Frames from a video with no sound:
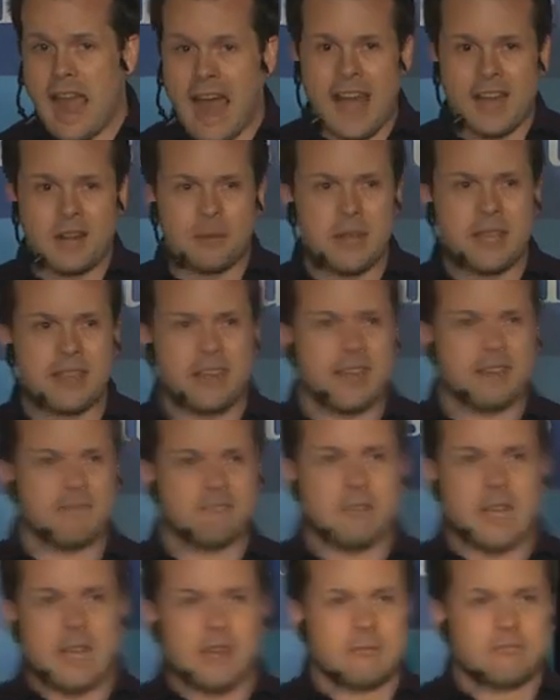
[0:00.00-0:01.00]
how do we
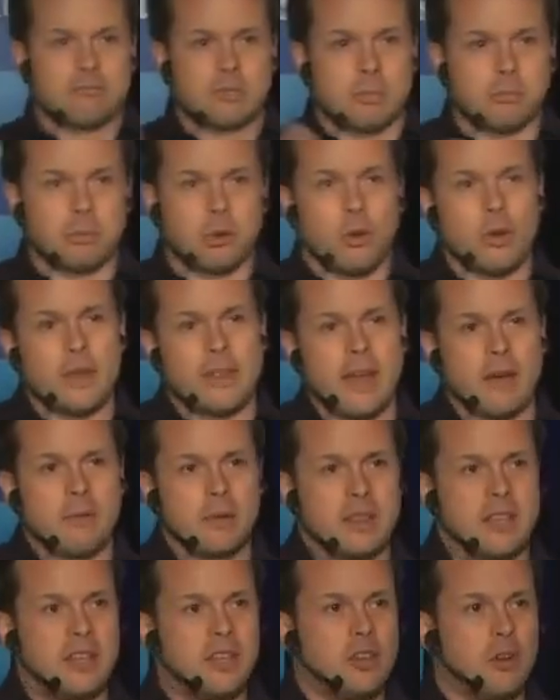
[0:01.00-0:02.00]
then deploy that
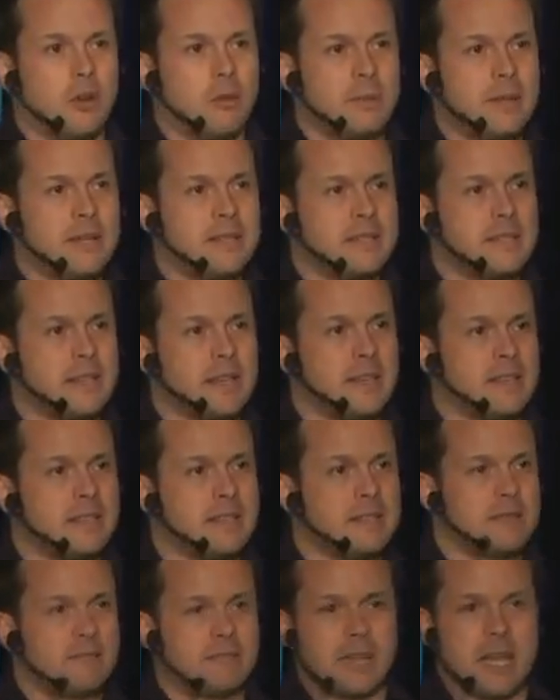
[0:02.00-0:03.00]
within your
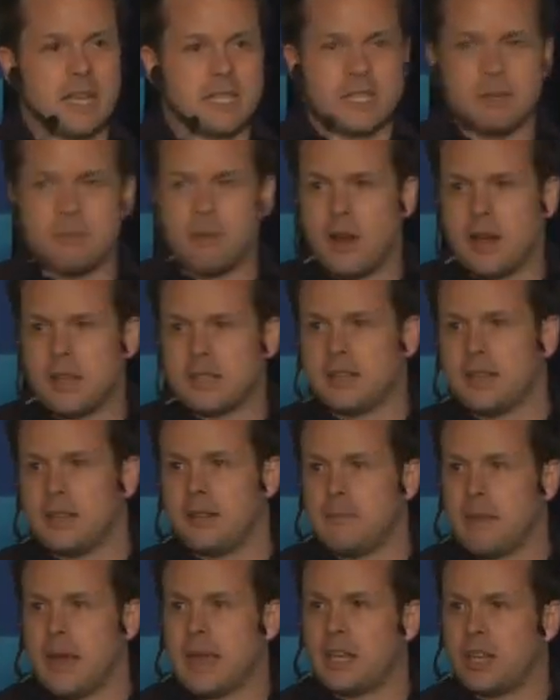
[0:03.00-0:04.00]
business, customize it,
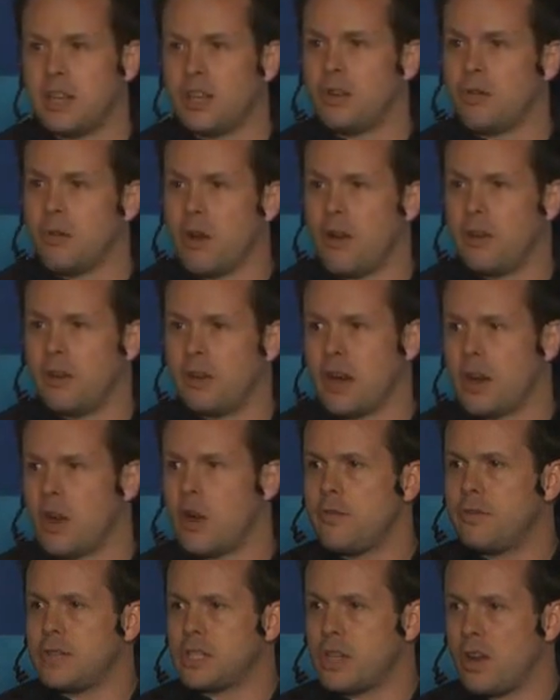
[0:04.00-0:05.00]
and make it your own? And
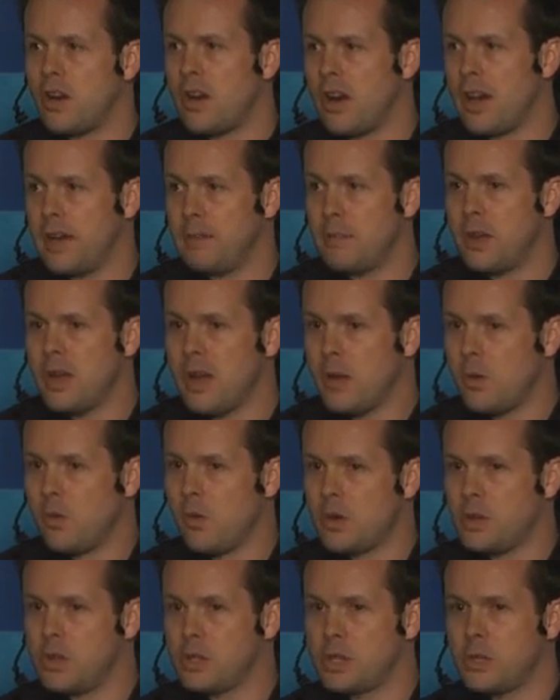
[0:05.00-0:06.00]
over time,
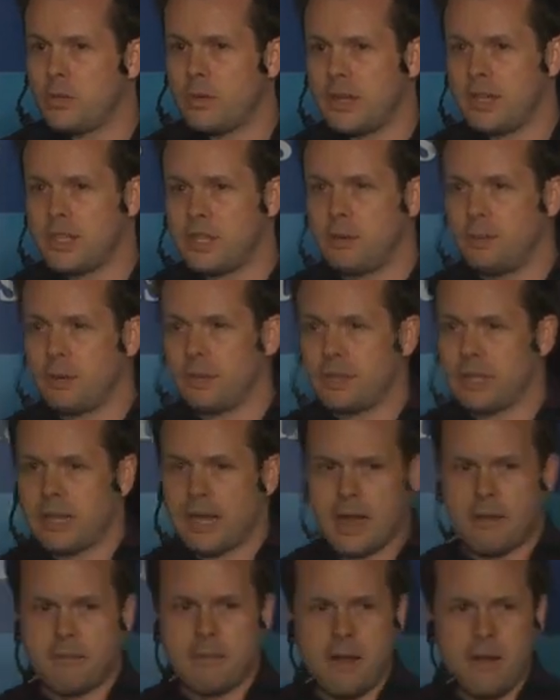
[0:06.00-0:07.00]
what you're doing is you're building
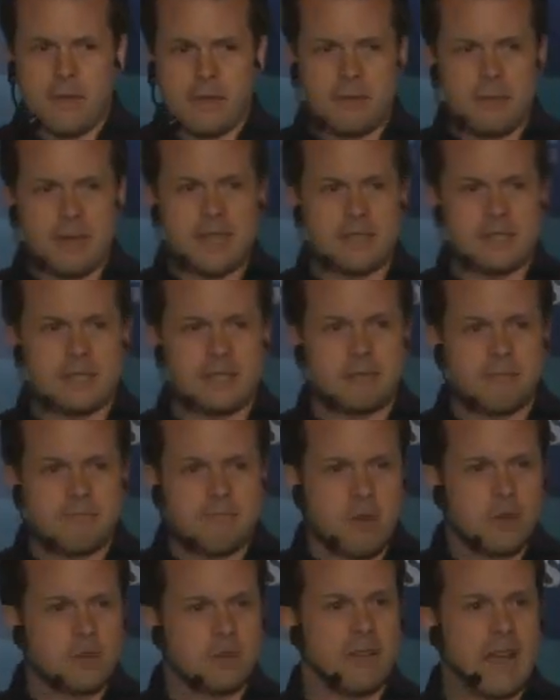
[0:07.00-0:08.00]
up the biggest,
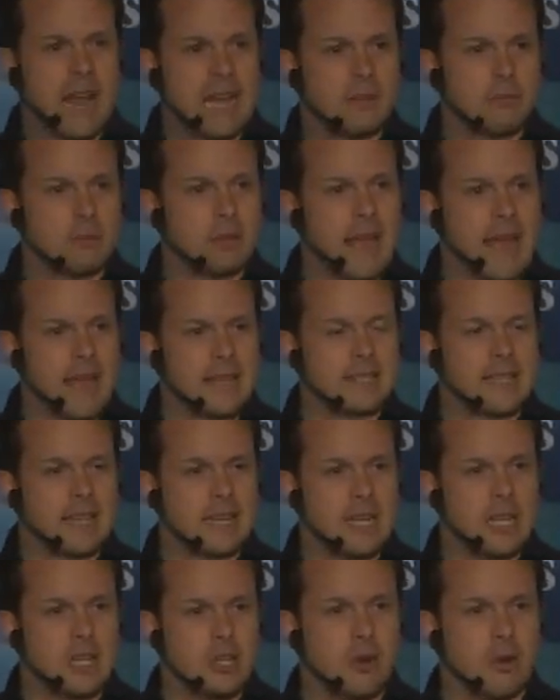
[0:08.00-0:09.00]
most valuable
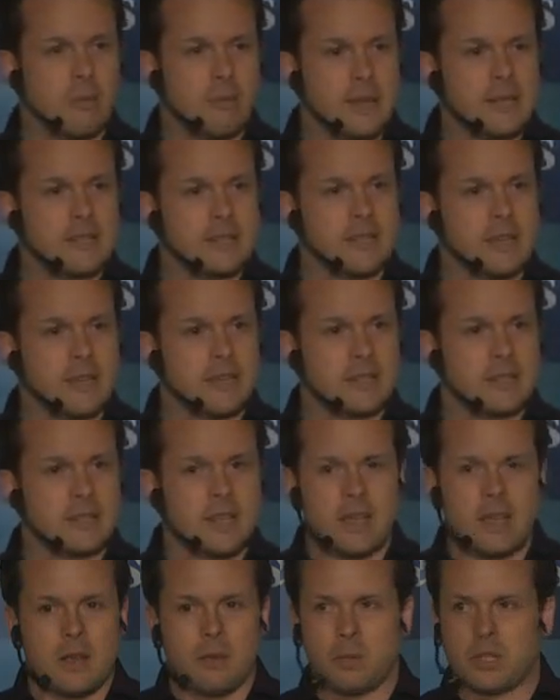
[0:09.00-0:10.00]
asset in your business,
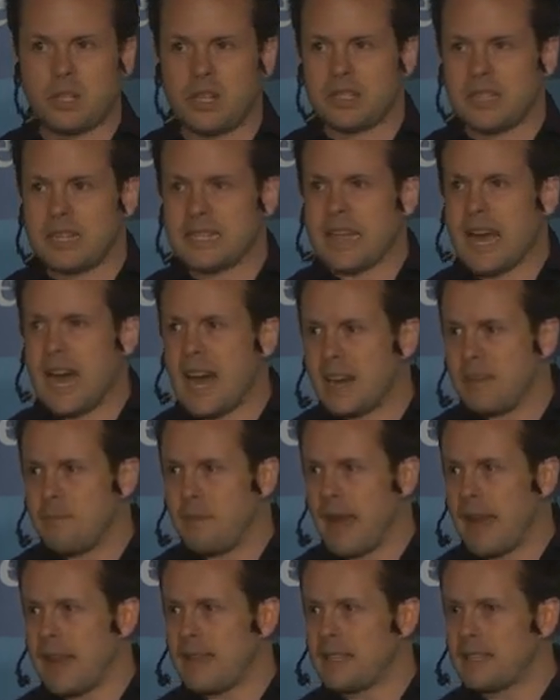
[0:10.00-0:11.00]
which is a
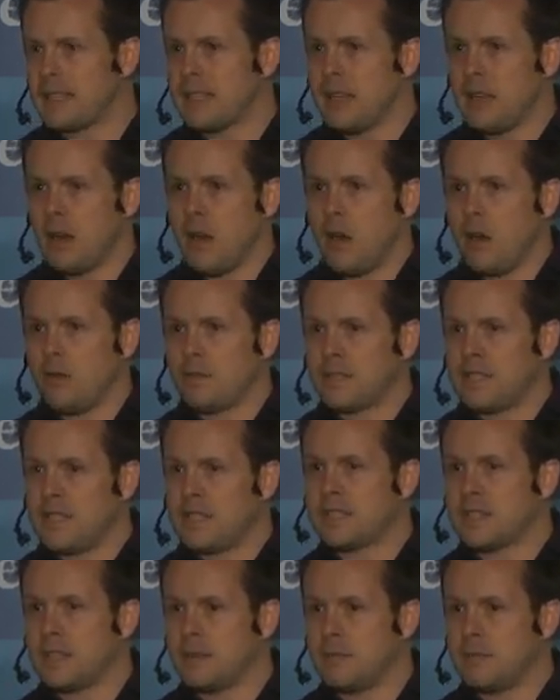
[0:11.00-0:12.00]
database of
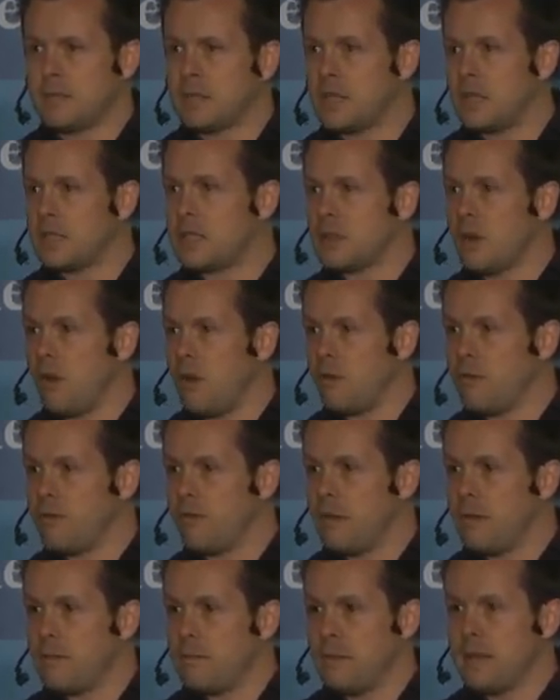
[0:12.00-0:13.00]
systems that solve
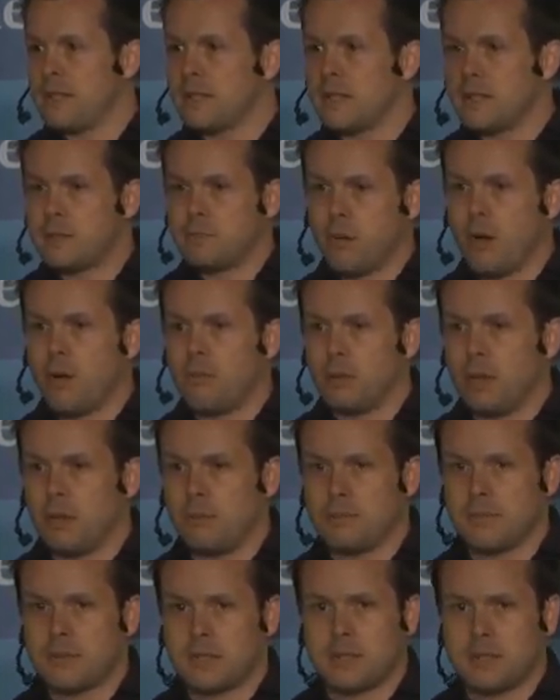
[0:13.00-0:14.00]
business
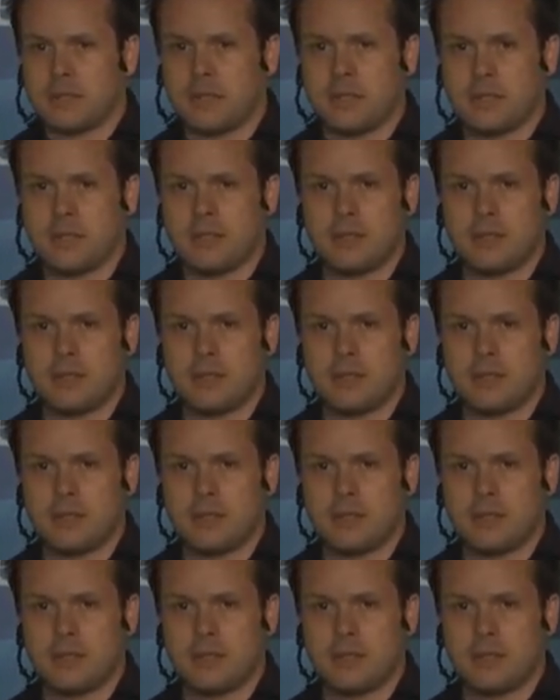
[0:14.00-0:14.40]
problems.